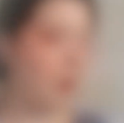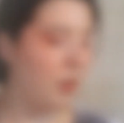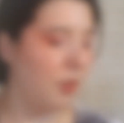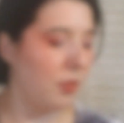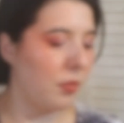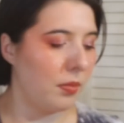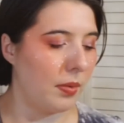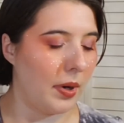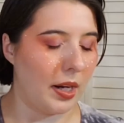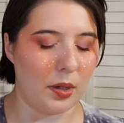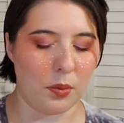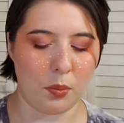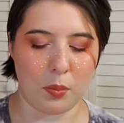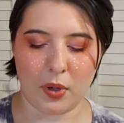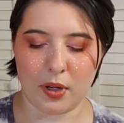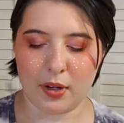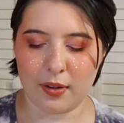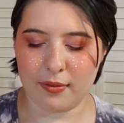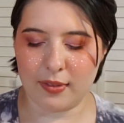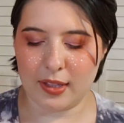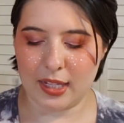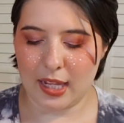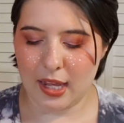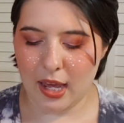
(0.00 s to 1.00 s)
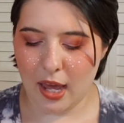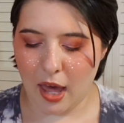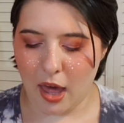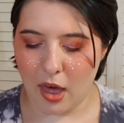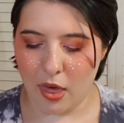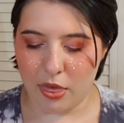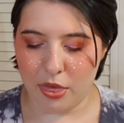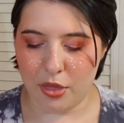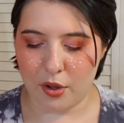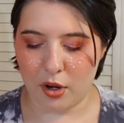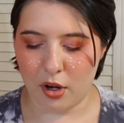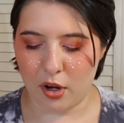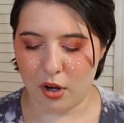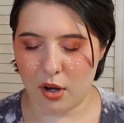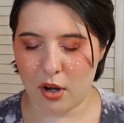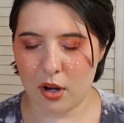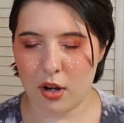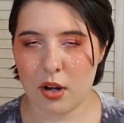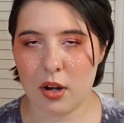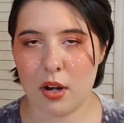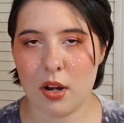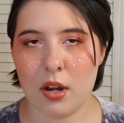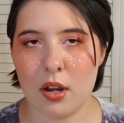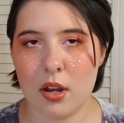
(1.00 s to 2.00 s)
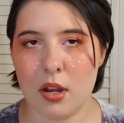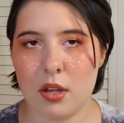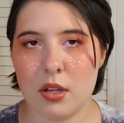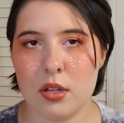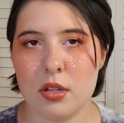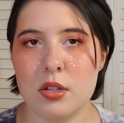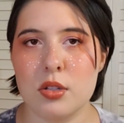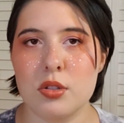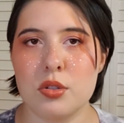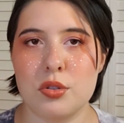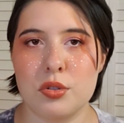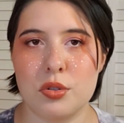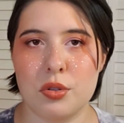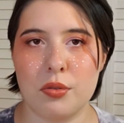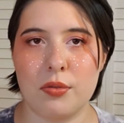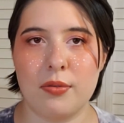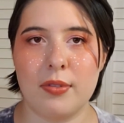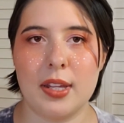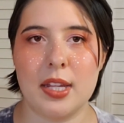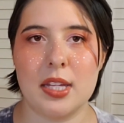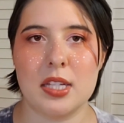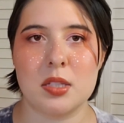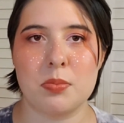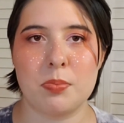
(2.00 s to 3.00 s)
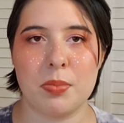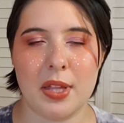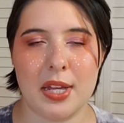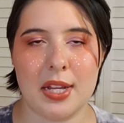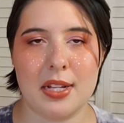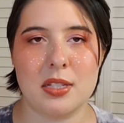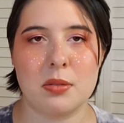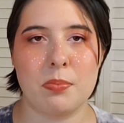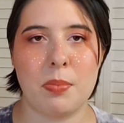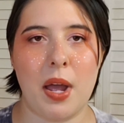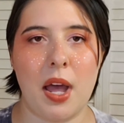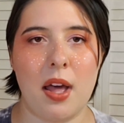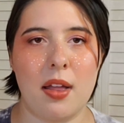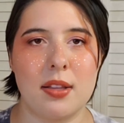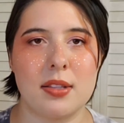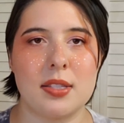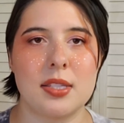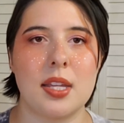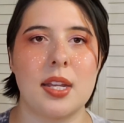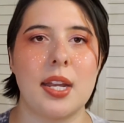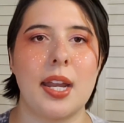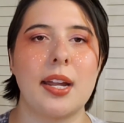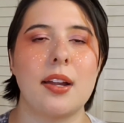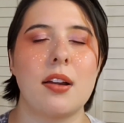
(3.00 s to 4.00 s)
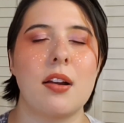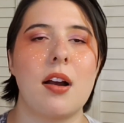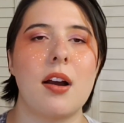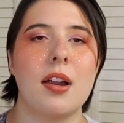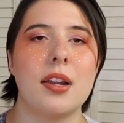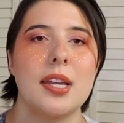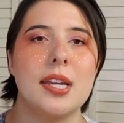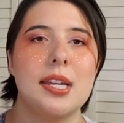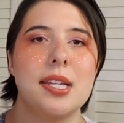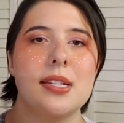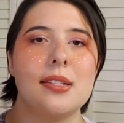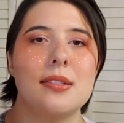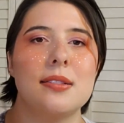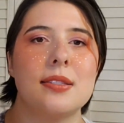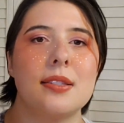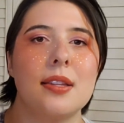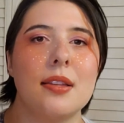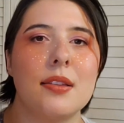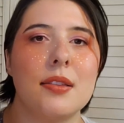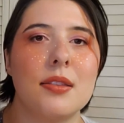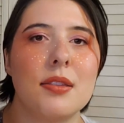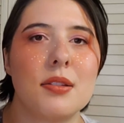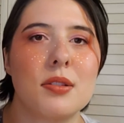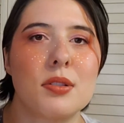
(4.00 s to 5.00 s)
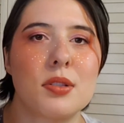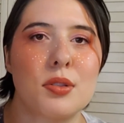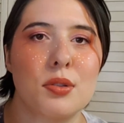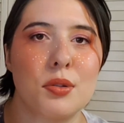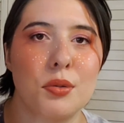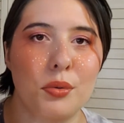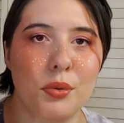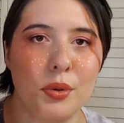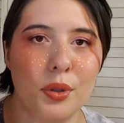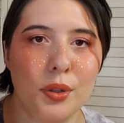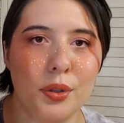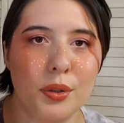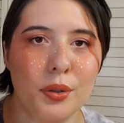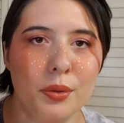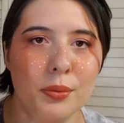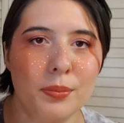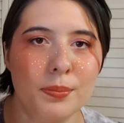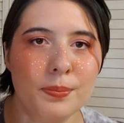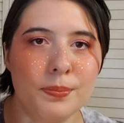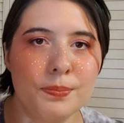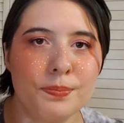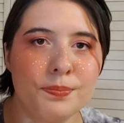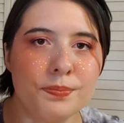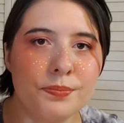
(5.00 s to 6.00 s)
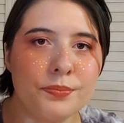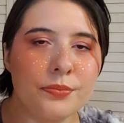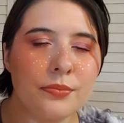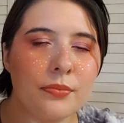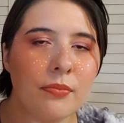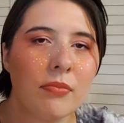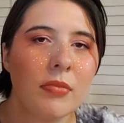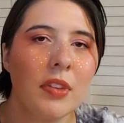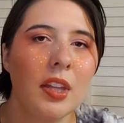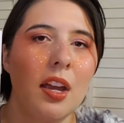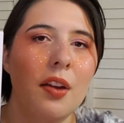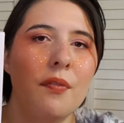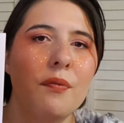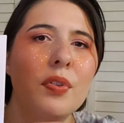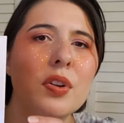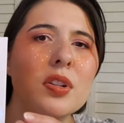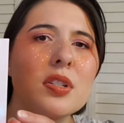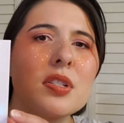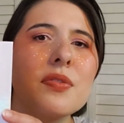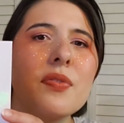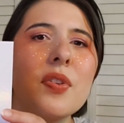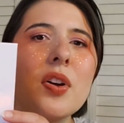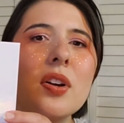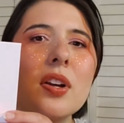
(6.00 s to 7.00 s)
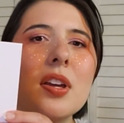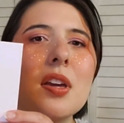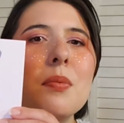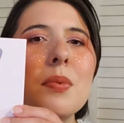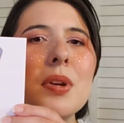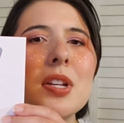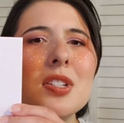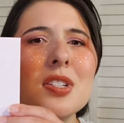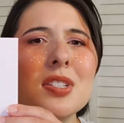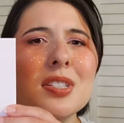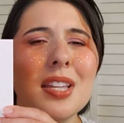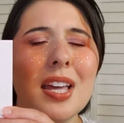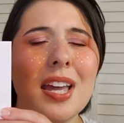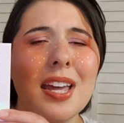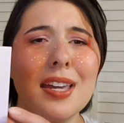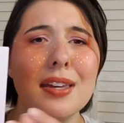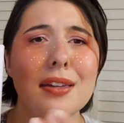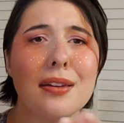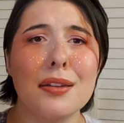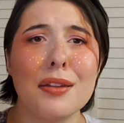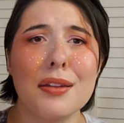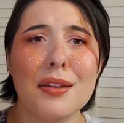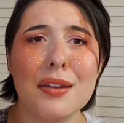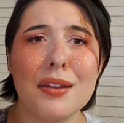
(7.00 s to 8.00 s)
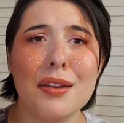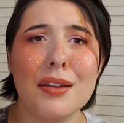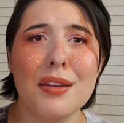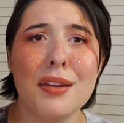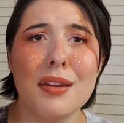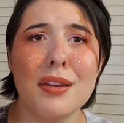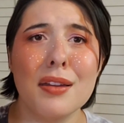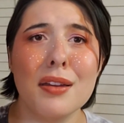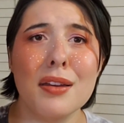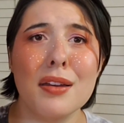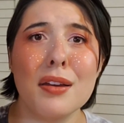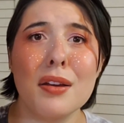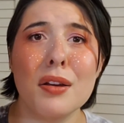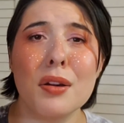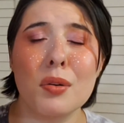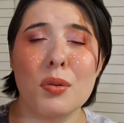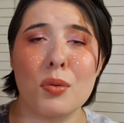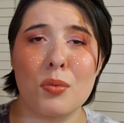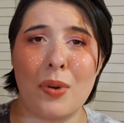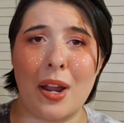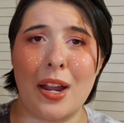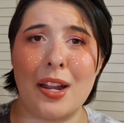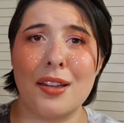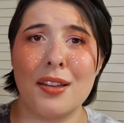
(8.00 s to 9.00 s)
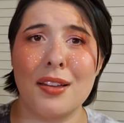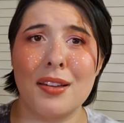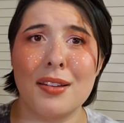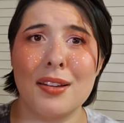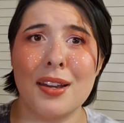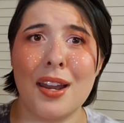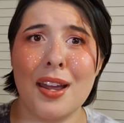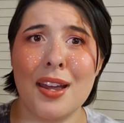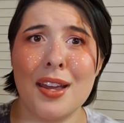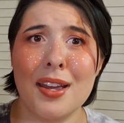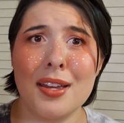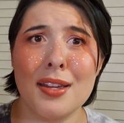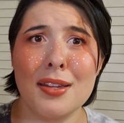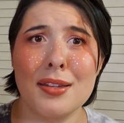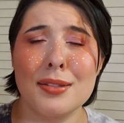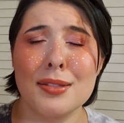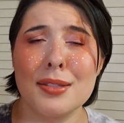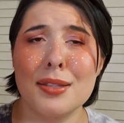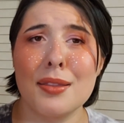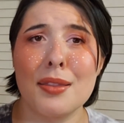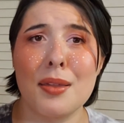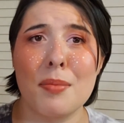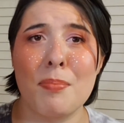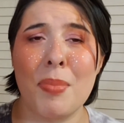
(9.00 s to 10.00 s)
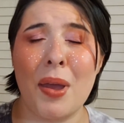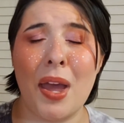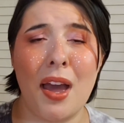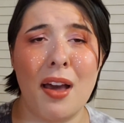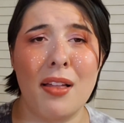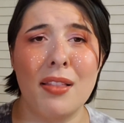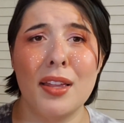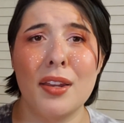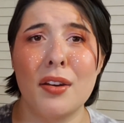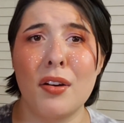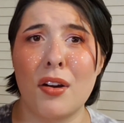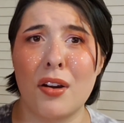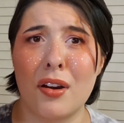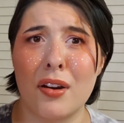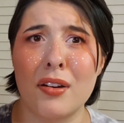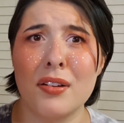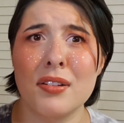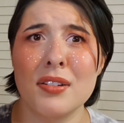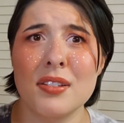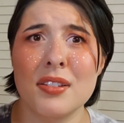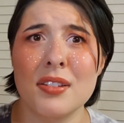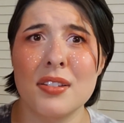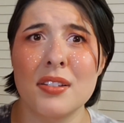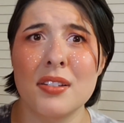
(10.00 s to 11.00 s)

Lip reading: Right, one of the other Juvia's Place palettes that I got is the Zulu. And first of all, can we just like recognize the palette art?